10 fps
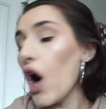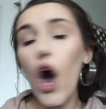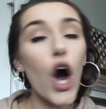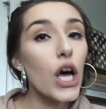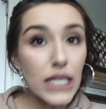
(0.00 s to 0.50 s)

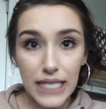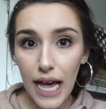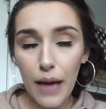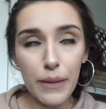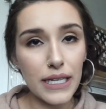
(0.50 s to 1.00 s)
all the
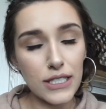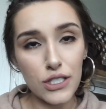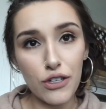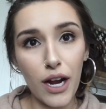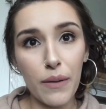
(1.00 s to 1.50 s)
time on
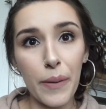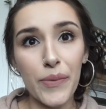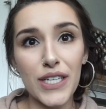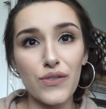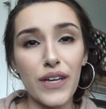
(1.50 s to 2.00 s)
Instagram about
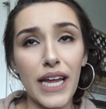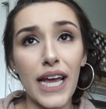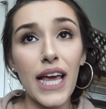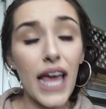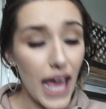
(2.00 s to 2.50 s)
breastfeeding,